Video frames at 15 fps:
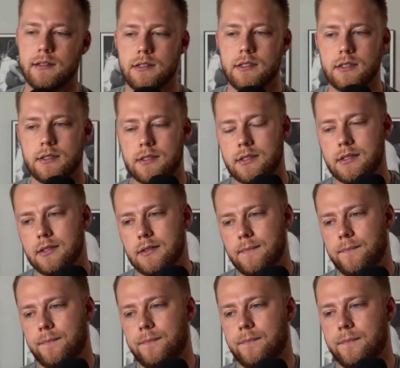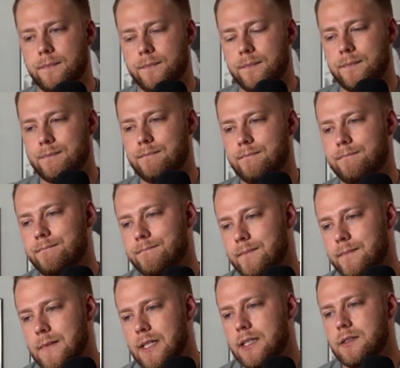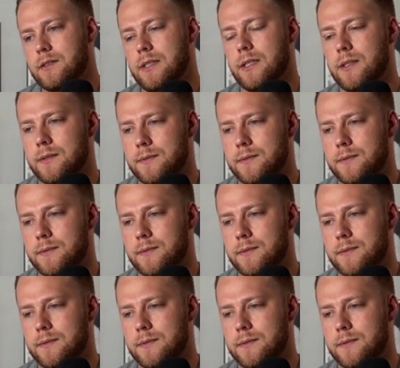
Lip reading: Just, I don't know.